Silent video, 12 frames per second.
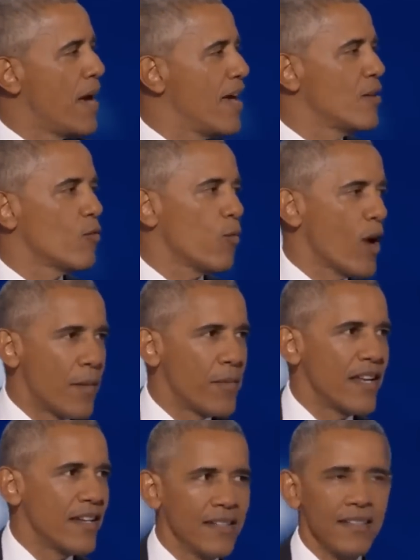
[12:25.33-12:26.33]
men,
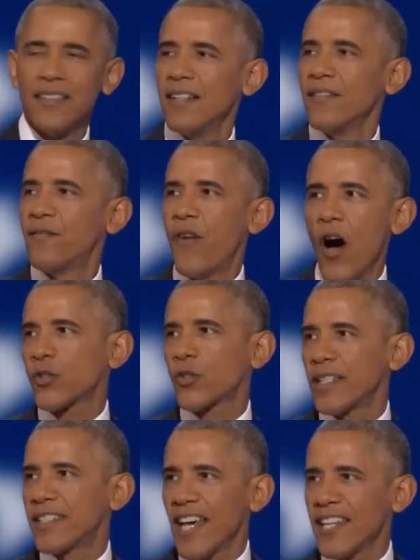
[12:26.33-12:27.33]
women,
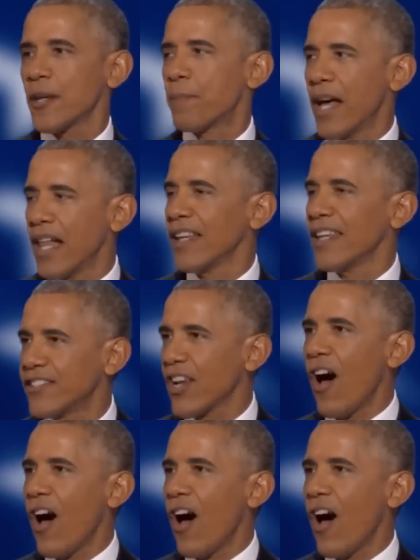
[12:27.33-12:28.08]
folks with disabilities,